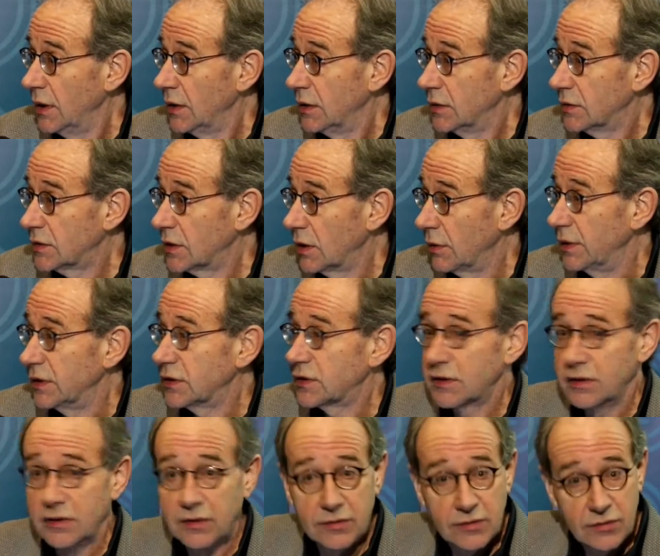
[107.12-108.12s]
So it's
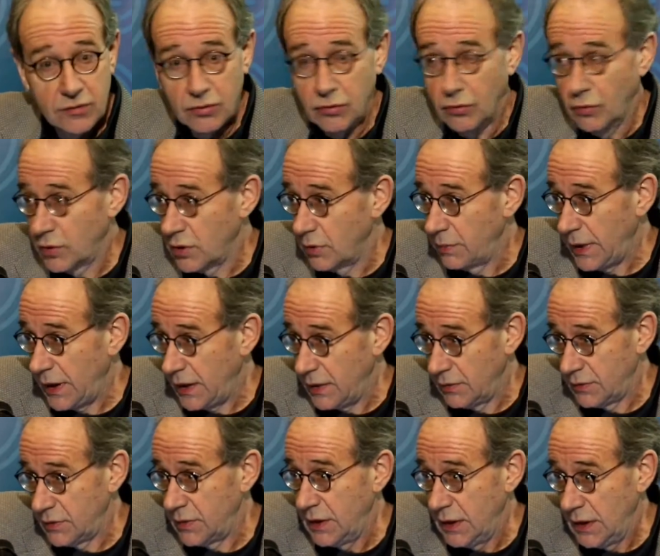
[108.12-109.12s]
going to talk
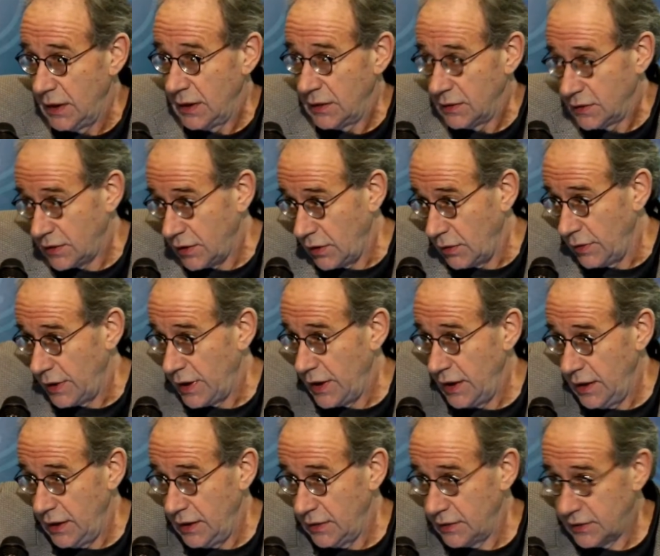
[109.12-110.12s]
about, so
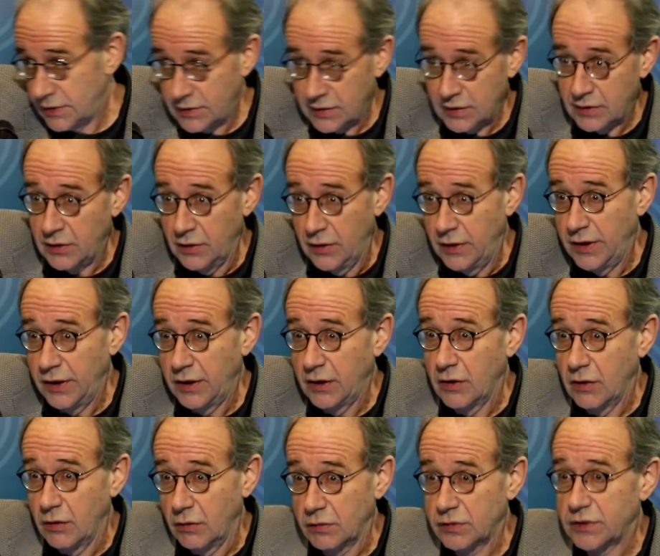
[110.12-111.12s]
here's the learning
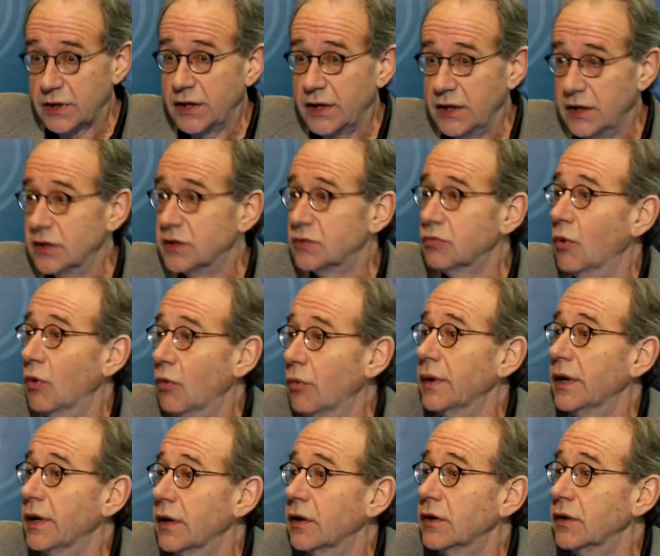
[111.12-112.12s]
goals, here's what
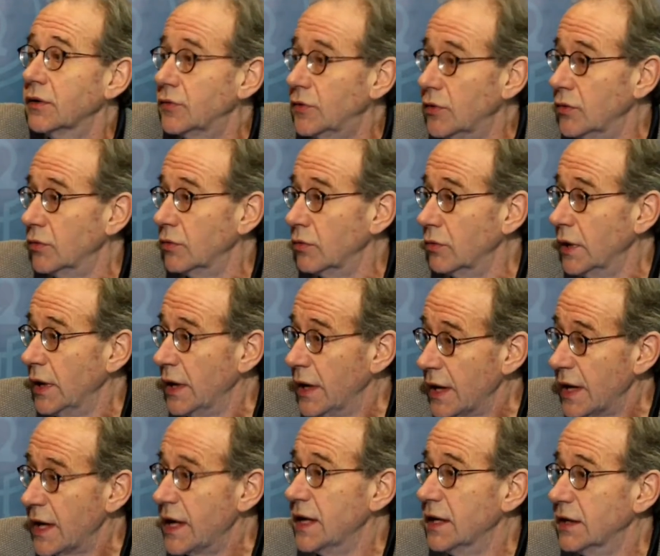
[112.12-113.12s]
we're going to do,
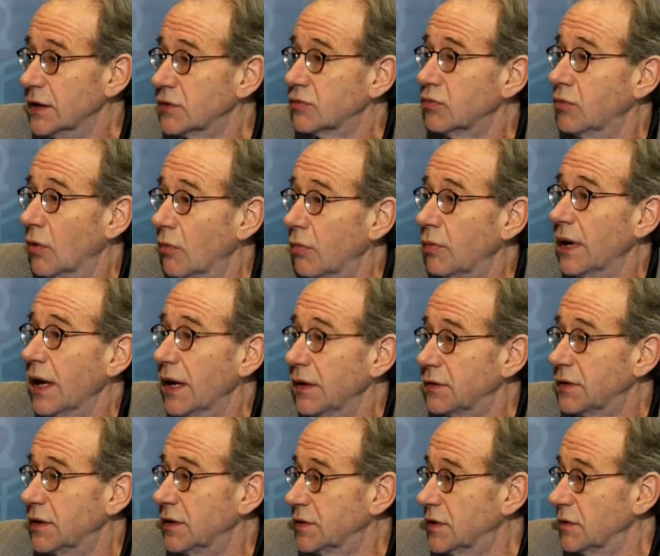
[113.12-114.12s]
here's what we
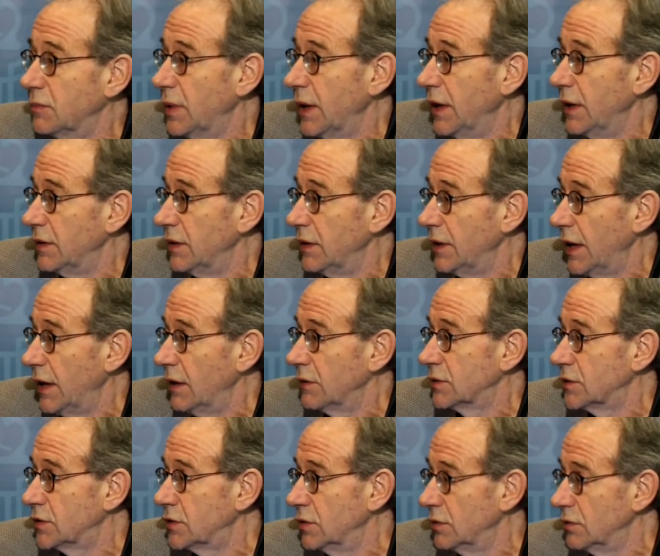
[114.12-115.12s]
anticipate and how
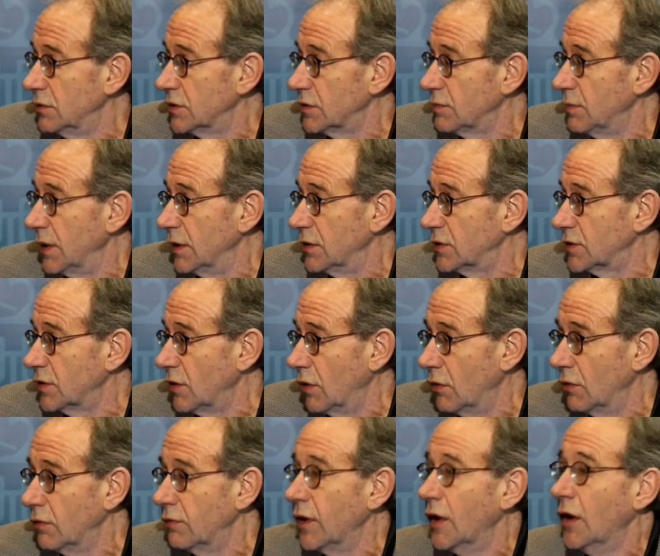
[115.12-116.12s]
students might
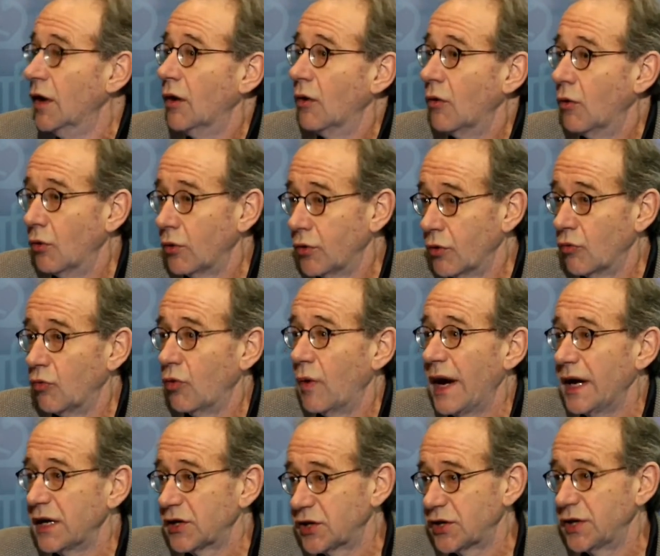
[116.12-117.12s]
solve, or the
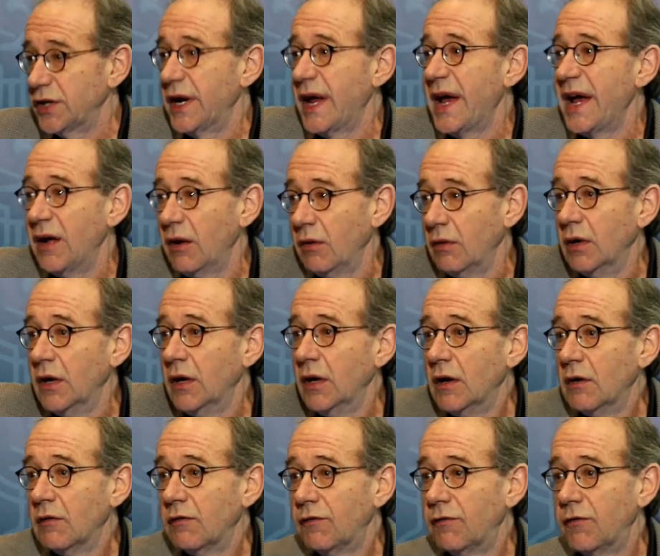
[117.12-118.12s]
rationale
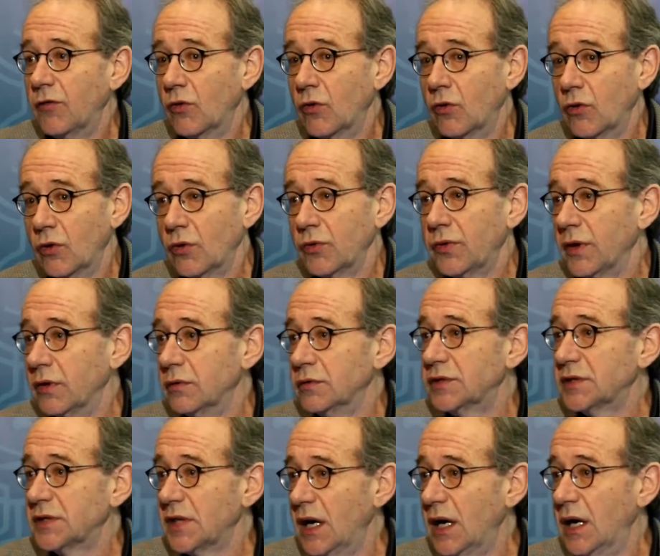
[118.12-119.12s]
for
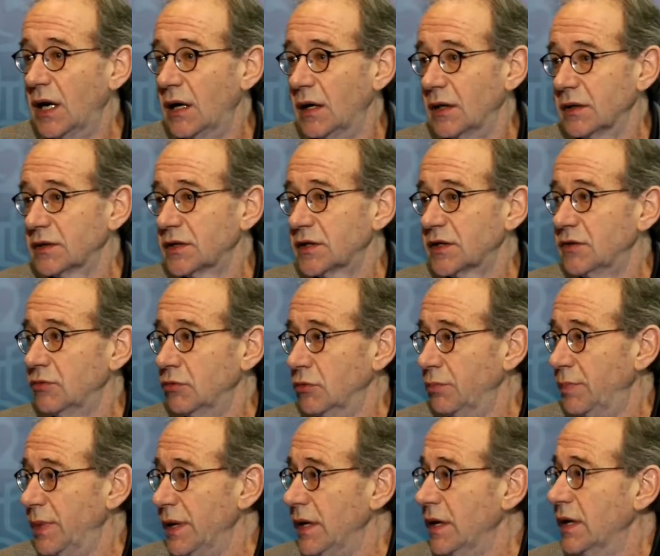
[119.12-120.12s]
those tasks will
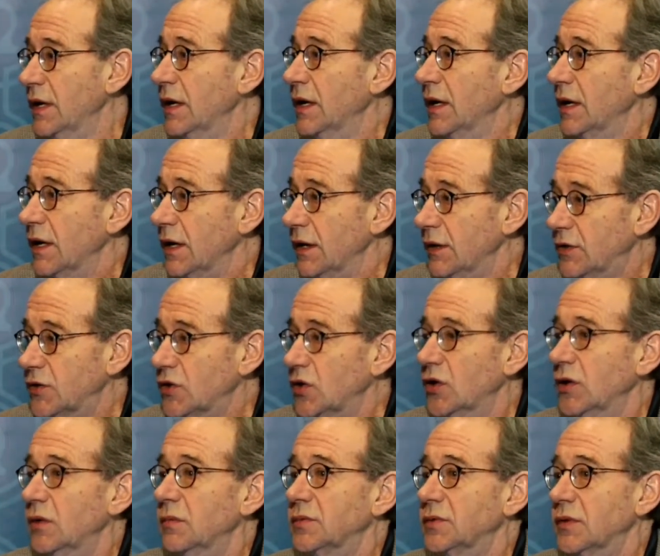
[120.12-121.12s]
be in
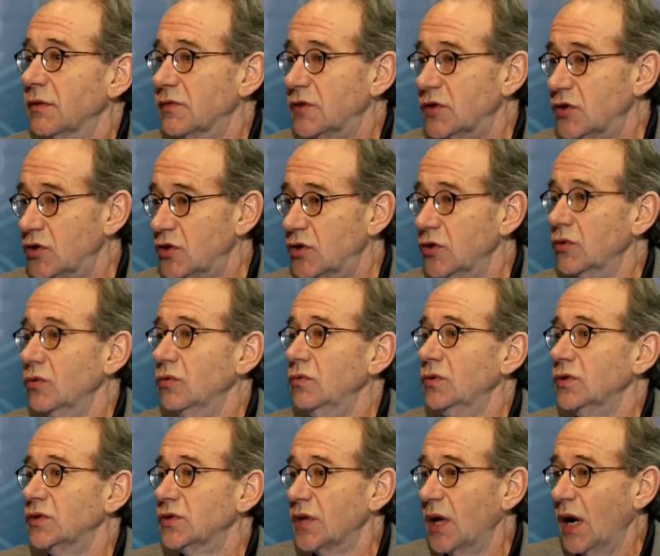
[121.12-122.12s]
terms of students